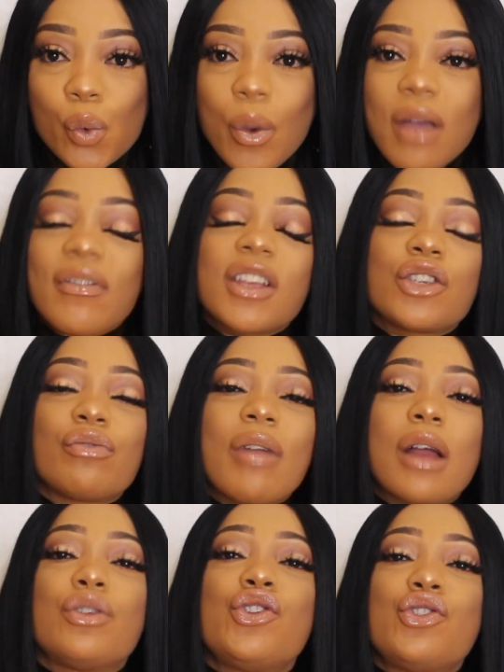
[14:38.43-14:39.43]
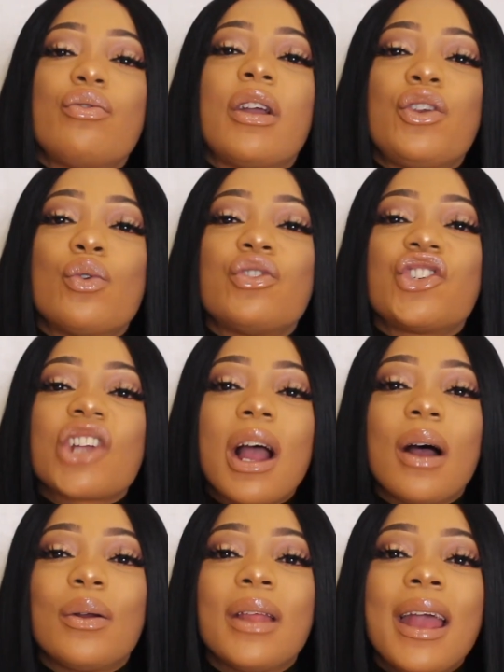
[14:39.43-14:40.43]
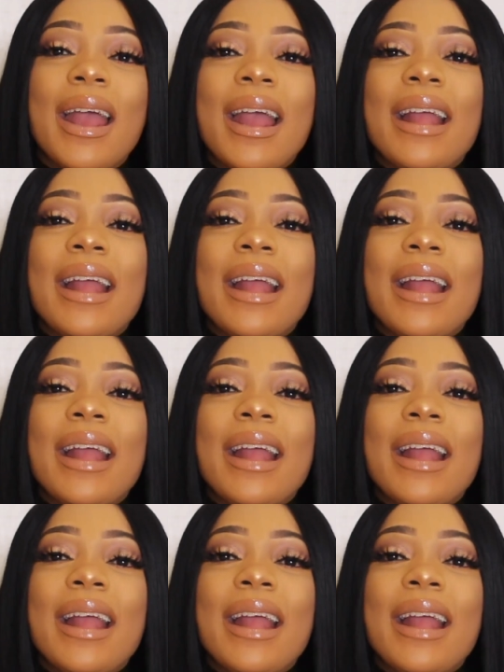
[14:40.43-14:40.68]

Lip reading: Whoever is around you and your child,